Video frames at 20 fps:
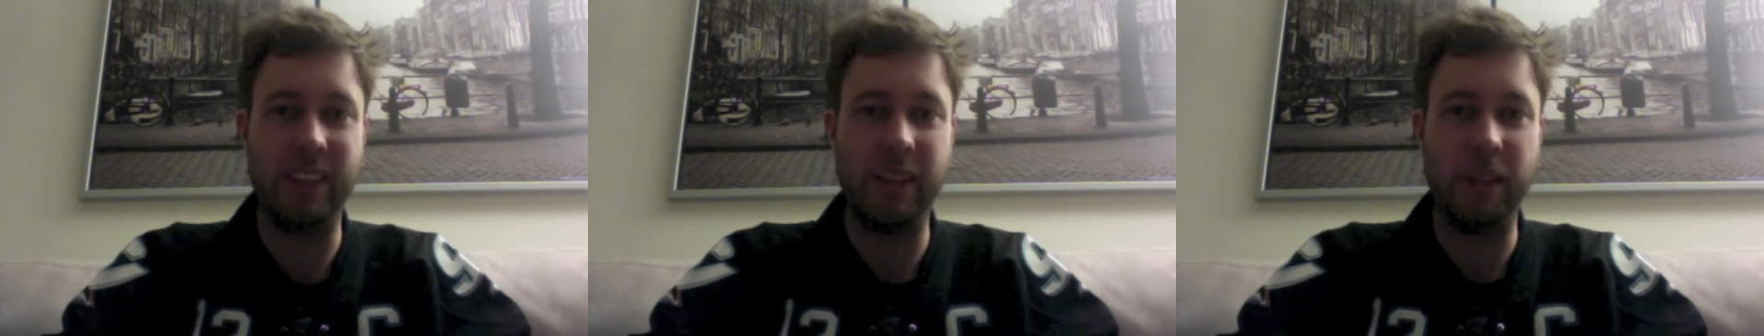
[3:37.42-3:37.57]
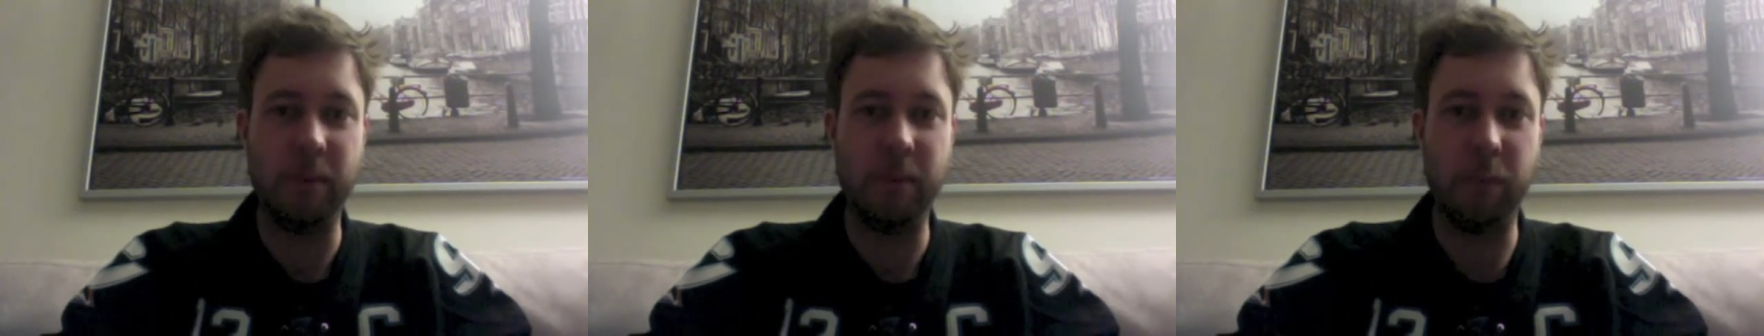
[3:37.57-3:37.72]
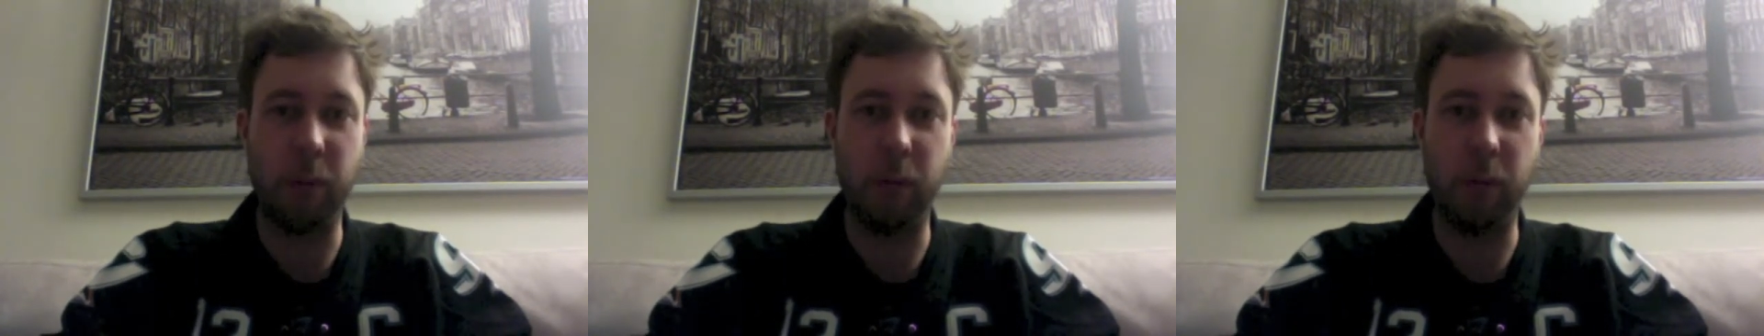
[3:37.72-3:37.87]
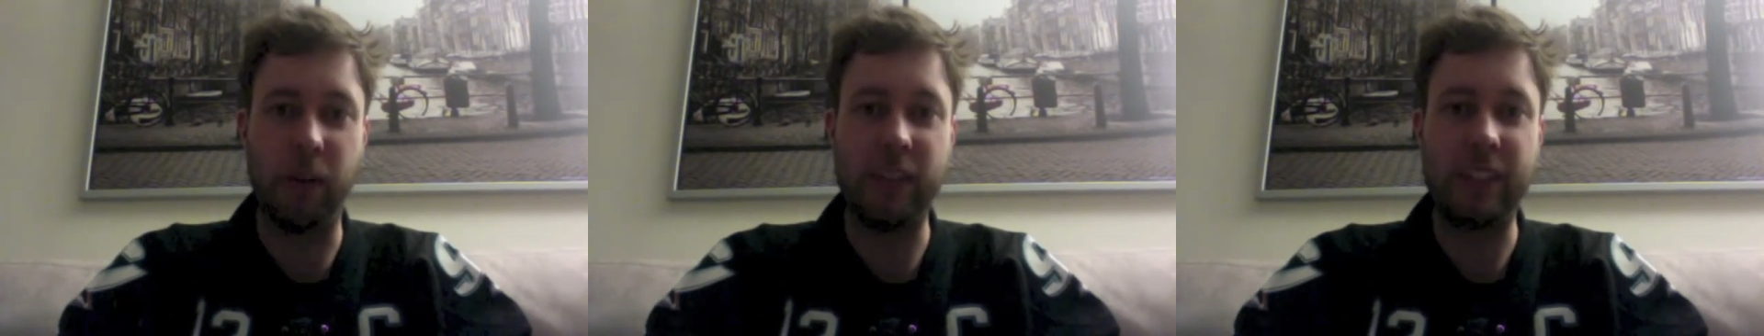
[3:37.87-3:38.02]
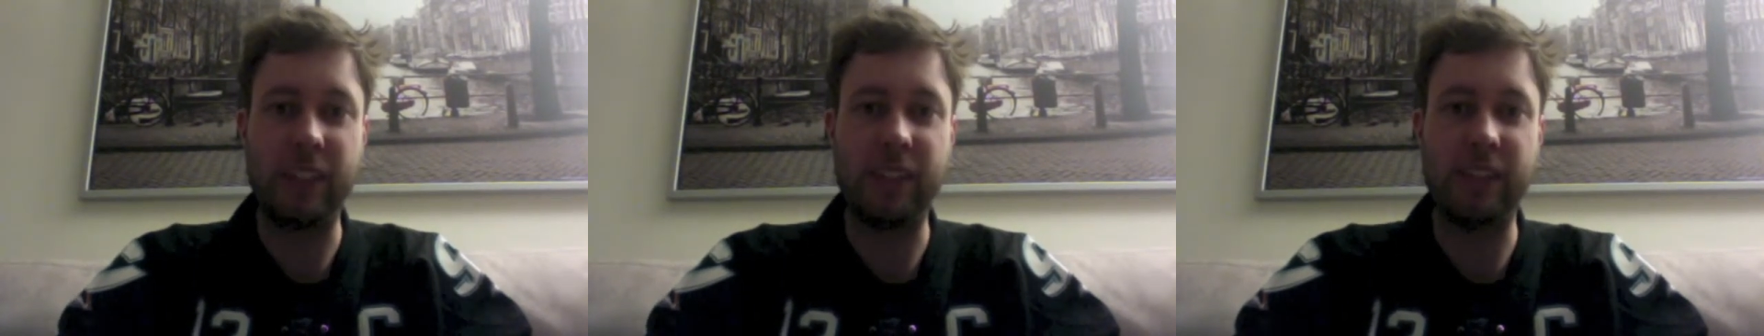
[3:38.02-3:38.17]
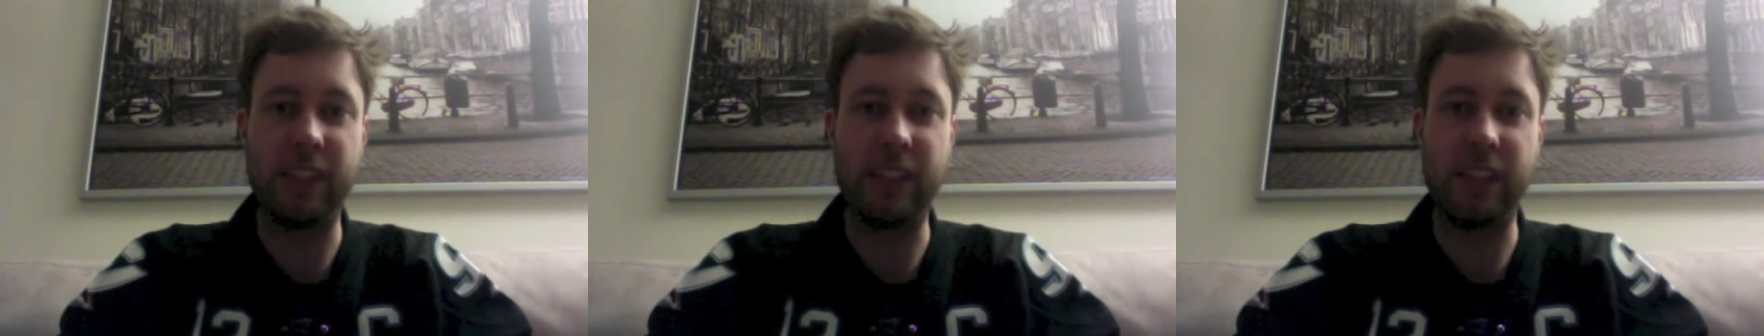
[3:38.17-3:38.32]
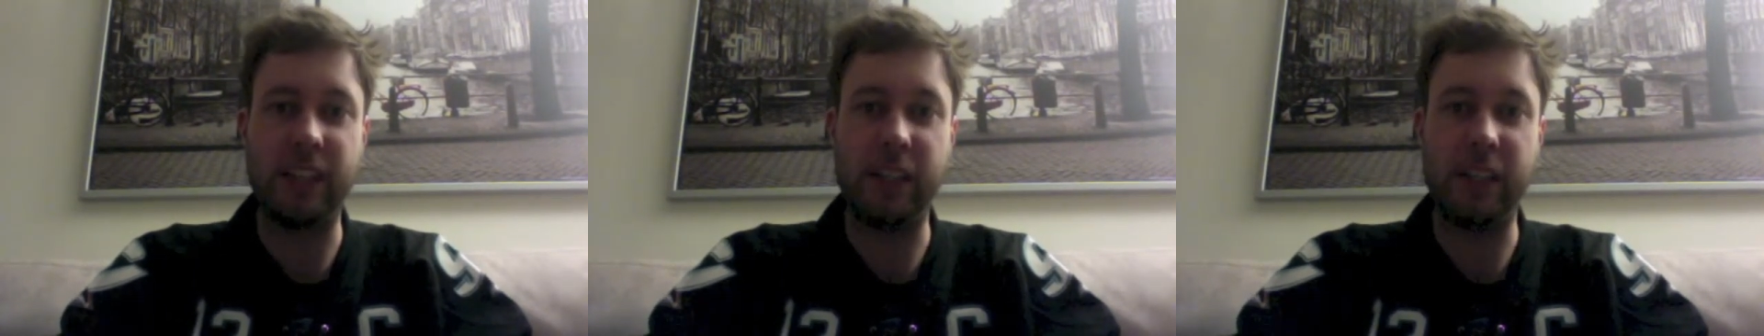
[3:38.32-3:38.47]
But one team
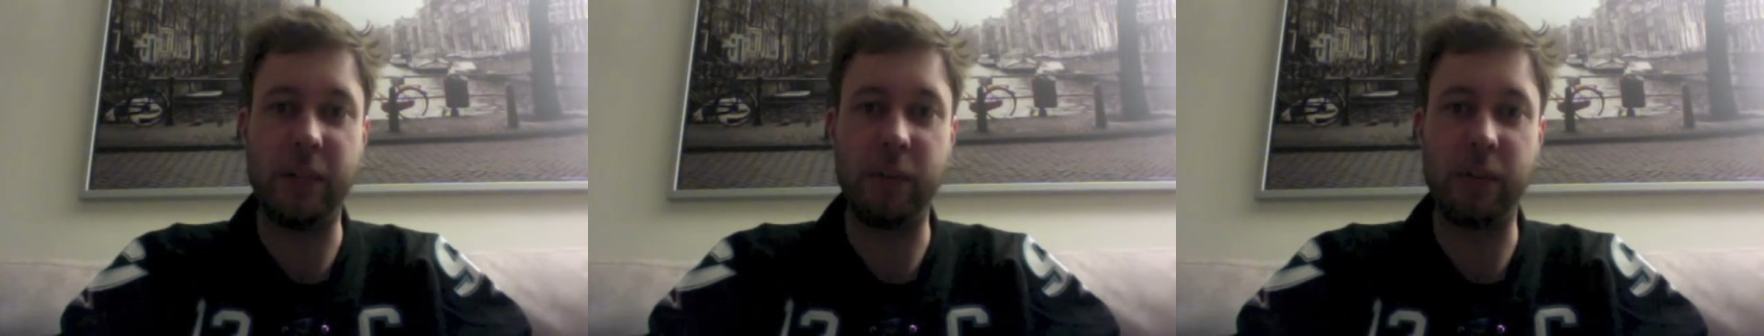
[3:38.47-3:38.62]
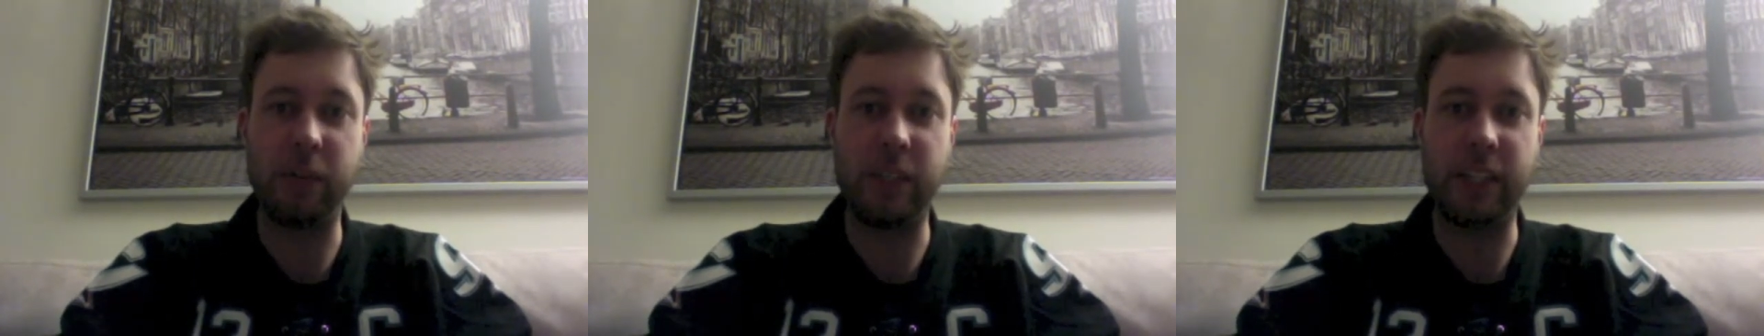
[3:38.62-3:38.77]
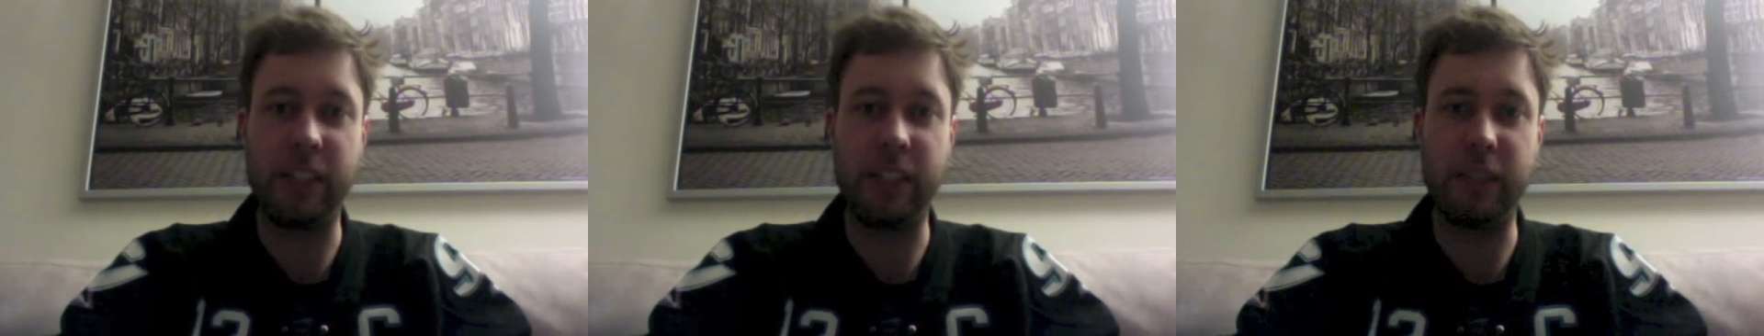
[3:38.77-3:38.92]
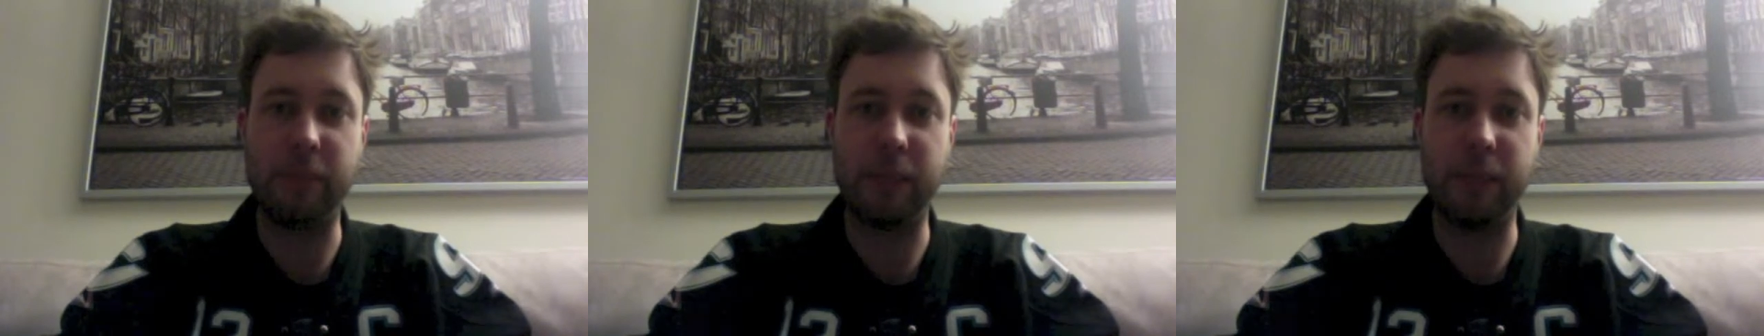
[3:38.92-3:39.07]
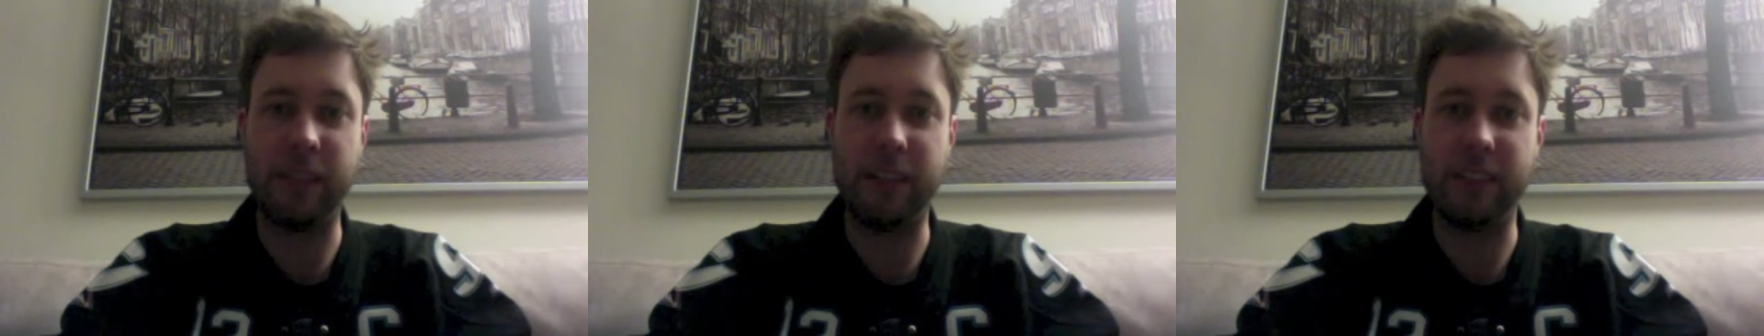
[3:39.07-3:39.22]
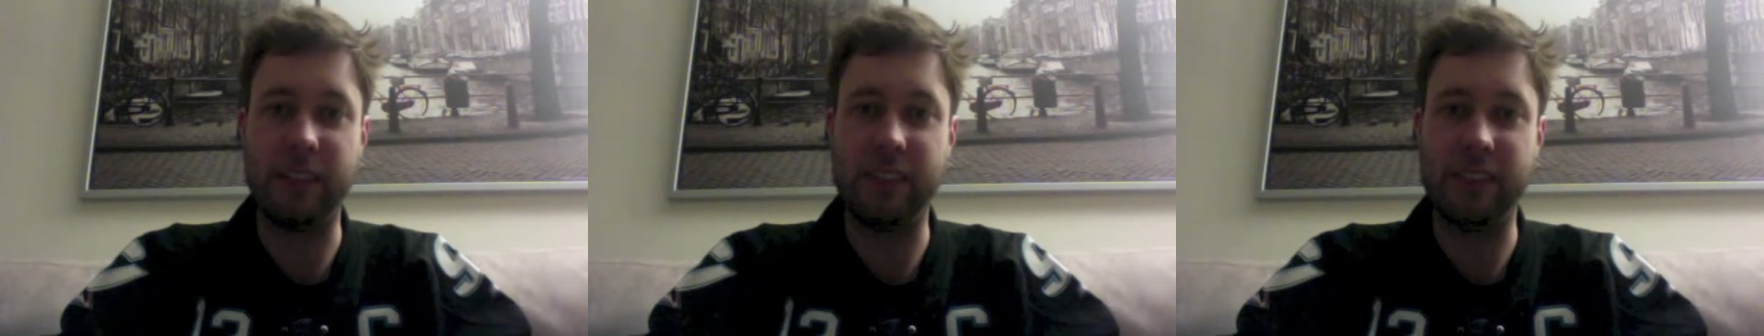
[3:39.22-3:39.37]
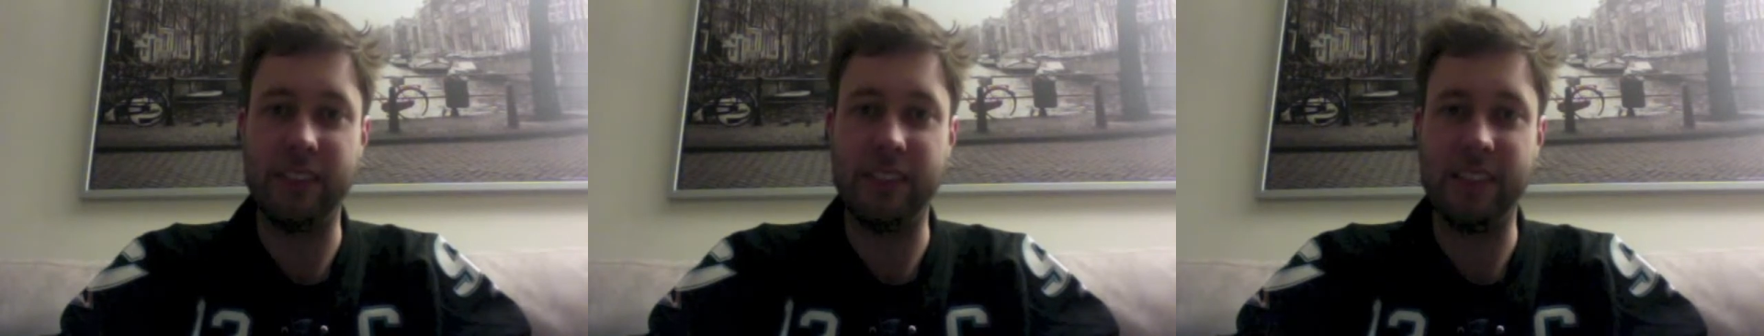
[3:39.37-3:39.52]
that I don't think is
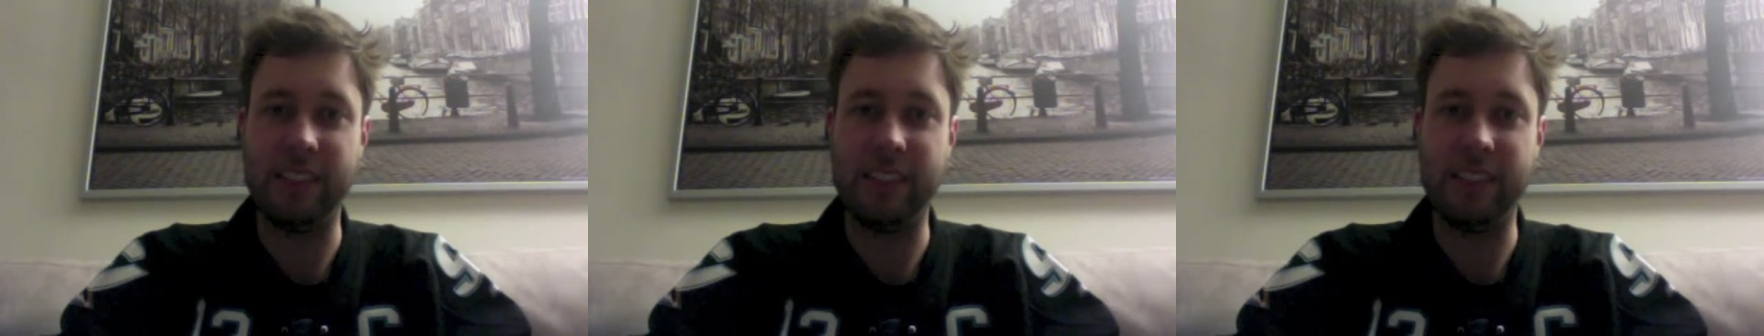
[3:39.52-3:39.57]
better